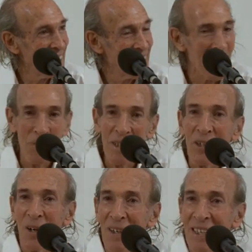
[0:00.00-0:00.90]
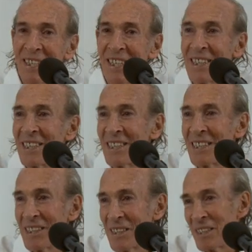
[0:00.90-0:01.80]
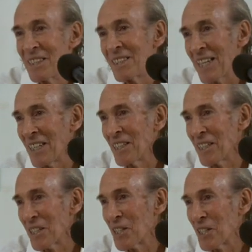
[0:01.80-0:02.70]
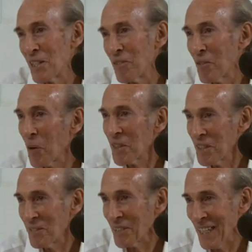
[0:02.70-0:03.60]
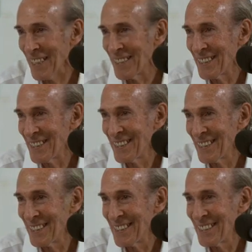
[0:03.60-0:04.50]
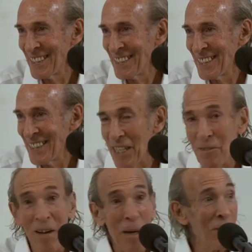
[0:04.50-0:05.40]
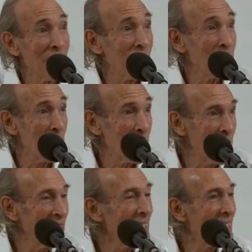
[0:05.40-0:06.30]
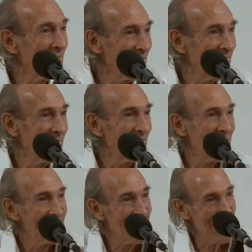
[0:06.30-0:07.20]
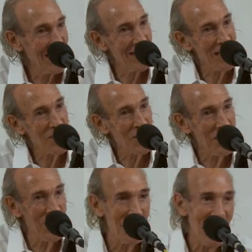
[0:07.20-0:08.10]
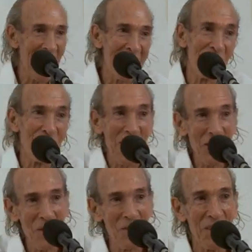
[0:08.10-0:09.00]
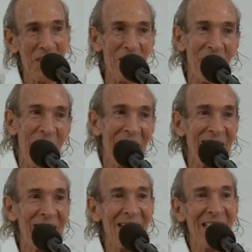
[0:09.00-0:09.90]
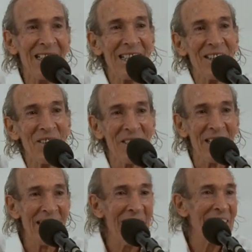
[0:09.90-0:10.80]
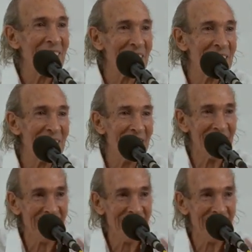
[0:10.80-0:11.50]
And we call it tenderness for the divine. In fact, between tenderness for the divine, affection for the divine, there's again this